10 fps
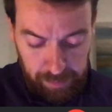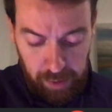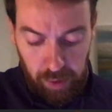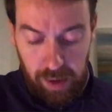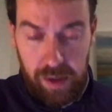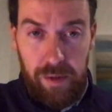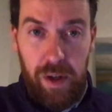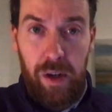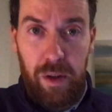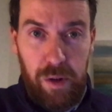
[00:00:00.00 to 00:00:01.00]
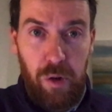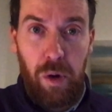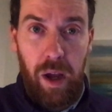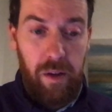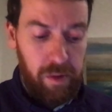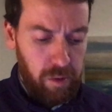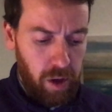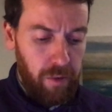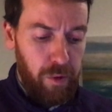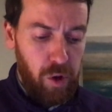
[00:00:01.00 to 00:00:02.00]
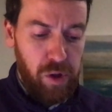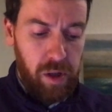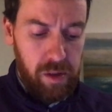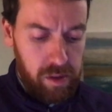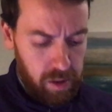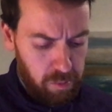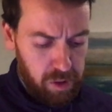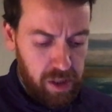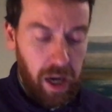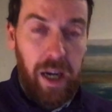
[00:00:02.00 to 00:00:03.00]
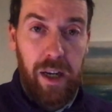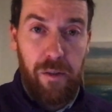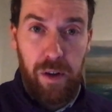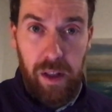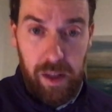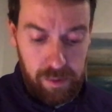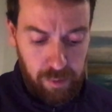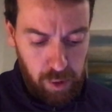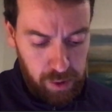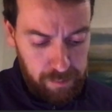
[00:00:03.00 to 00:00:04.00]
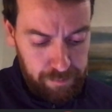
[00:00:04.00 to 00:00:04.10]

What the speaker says: If you got a version it was slightly different than this version.